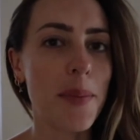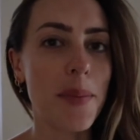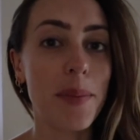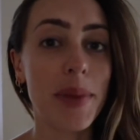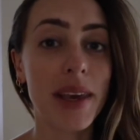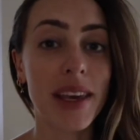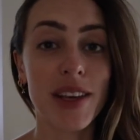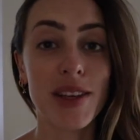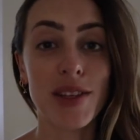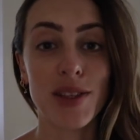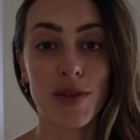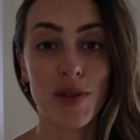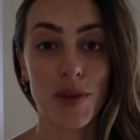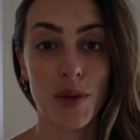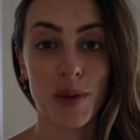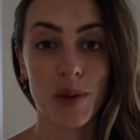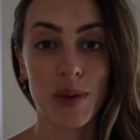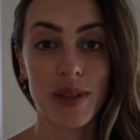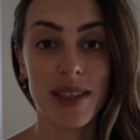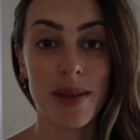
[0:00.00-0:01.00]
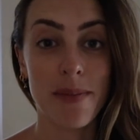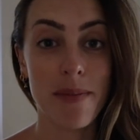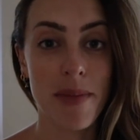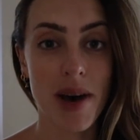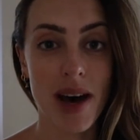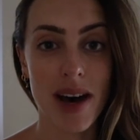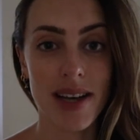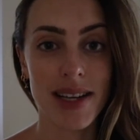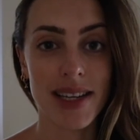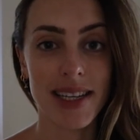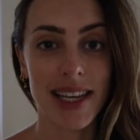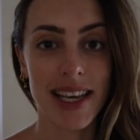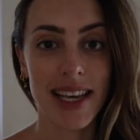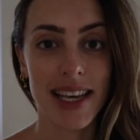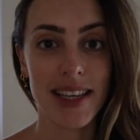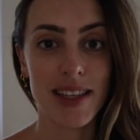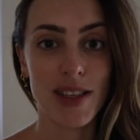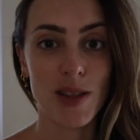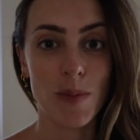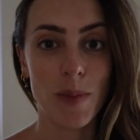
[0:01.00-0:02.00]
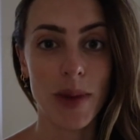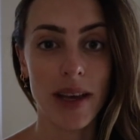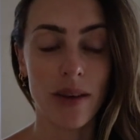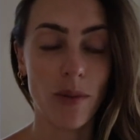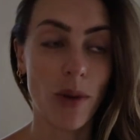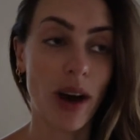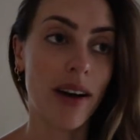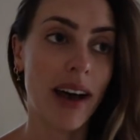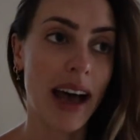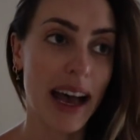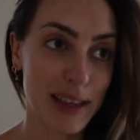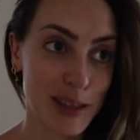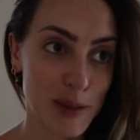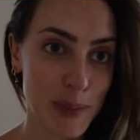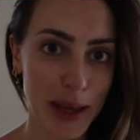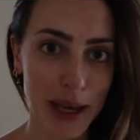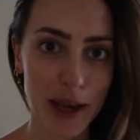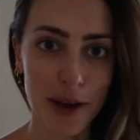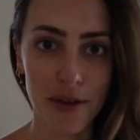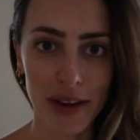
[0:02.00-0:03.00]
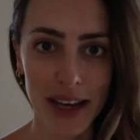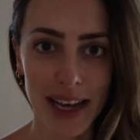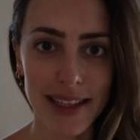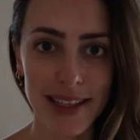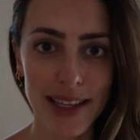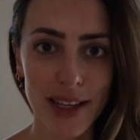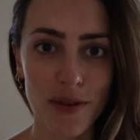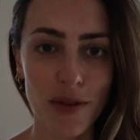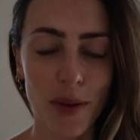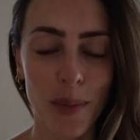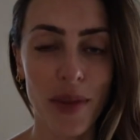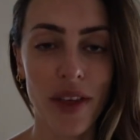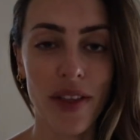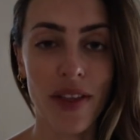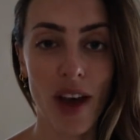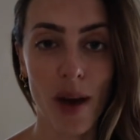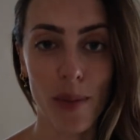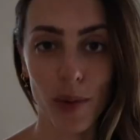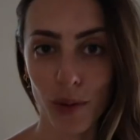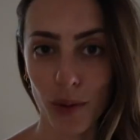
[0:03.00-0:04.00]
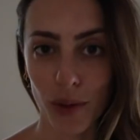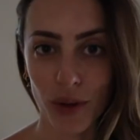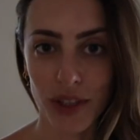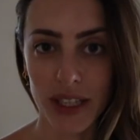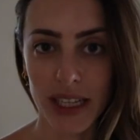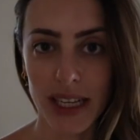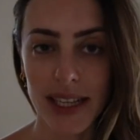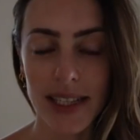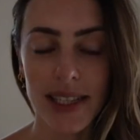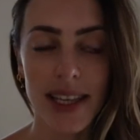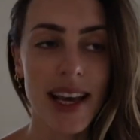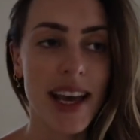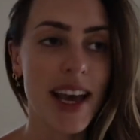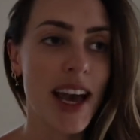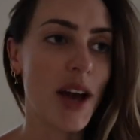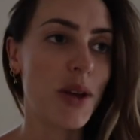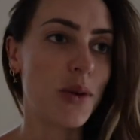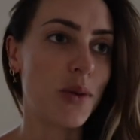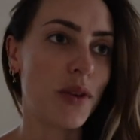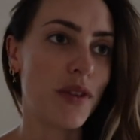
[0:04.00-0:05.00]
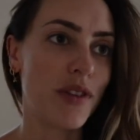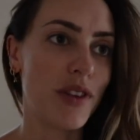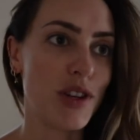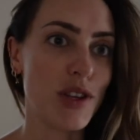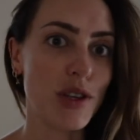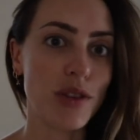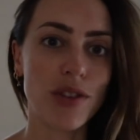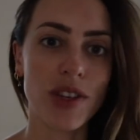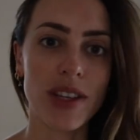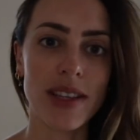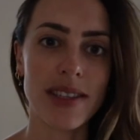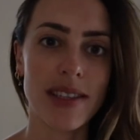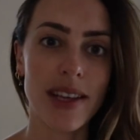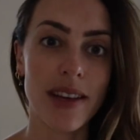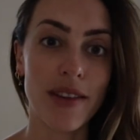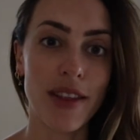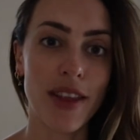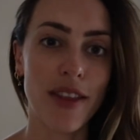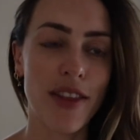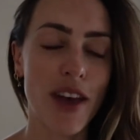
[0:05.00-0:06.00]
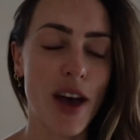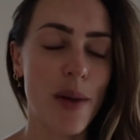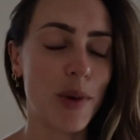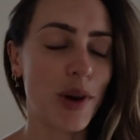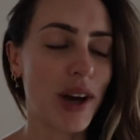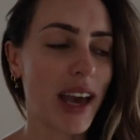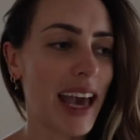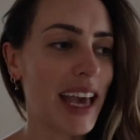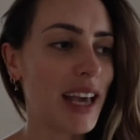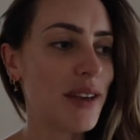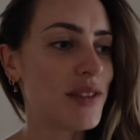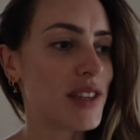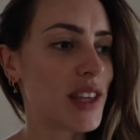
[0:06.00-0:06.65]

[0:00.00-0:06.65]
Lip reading: because, of course, the mud is has been created from the thermal waters and all of the nutrients that are in the thermal cave.